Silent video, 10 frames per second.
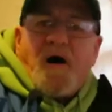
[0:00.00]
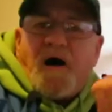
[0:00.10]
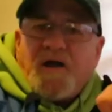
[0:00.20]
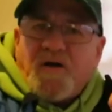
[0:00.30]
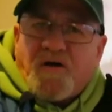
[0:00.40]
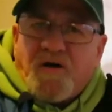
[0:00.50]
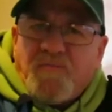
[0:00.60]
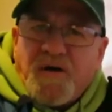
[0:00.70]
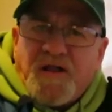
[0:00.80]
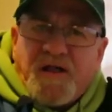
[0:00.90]
wrong in the
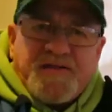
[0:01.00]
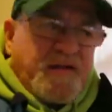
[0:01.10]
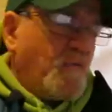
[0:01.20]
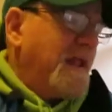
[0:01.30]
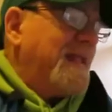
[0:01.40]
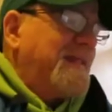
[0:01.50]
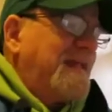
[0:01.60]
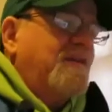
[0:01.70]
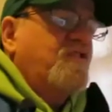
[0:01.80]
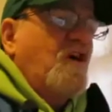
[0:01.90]
community, or
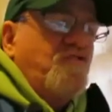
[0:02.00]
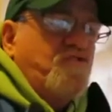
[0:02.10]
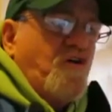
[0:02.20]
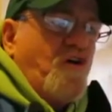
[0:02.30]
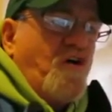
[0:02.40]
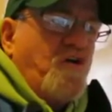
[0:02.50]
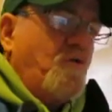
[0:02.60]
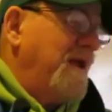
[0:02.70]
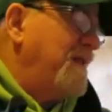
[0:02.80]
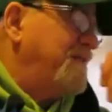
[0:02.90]
anything that's concerned,
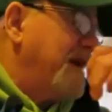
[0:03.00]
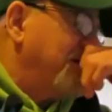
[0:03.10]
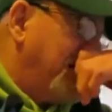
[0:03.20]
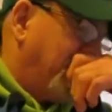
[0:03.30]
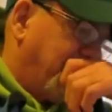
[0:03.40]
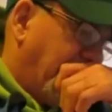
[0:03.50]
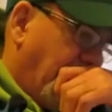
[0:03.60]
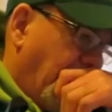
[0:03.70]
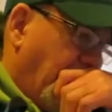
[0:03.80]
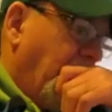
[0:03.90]
or anything that's
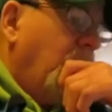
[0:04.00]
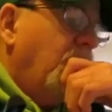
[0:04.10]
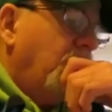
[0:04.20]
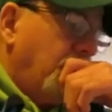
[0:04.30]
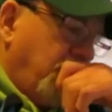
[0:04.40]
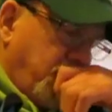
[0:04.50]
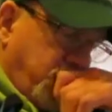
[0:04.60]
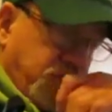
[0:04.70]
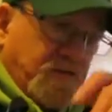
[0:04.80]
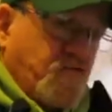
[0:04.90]

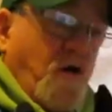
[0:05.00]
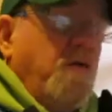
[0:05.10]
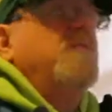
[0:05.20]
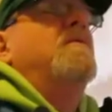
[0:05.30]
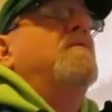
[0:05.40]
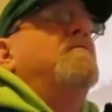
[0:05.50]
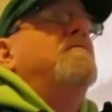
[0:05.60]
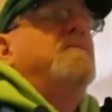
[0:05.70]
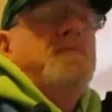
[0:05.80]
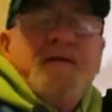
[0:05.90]
good.
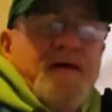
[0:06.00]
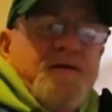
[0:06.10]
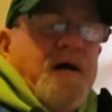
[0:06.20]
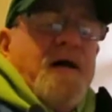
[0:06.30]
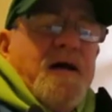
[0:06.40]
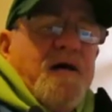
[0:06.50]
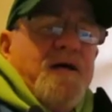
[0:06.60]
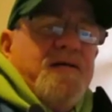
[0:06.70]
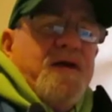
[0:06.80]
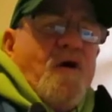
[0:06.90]

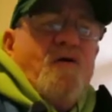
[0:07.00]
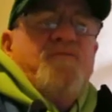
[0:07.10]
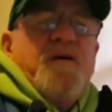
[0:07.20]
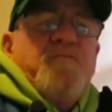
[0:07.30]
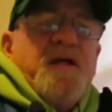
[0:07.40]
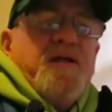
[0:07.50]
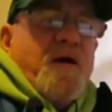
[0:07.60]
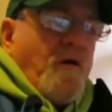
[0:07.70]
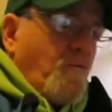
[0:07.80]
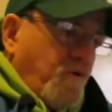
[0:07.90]
The Irving
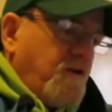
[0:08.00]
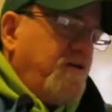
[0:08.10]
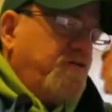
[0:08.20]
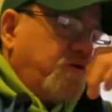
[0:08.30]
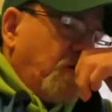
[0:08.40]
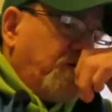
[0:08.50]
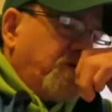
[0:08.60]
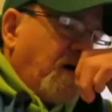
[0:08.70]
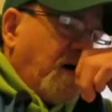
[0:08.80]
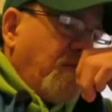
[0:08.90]
Media, what is their
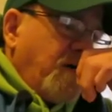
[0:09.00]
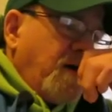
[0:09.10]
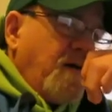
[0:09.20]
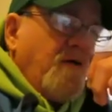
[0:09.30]
job?